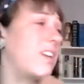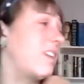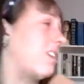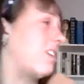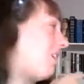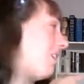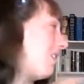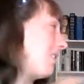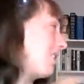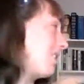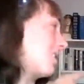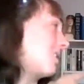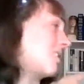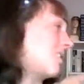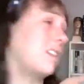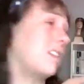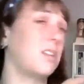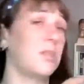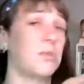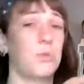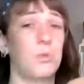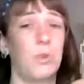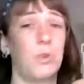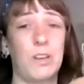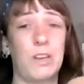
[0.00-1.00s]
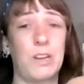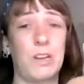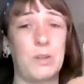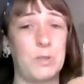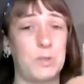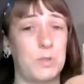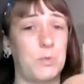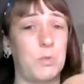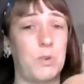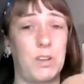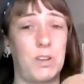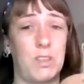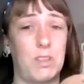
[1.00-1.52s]
And honestly, Arroyo is
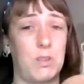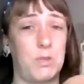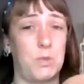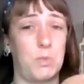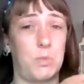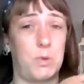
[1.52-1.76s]
one of those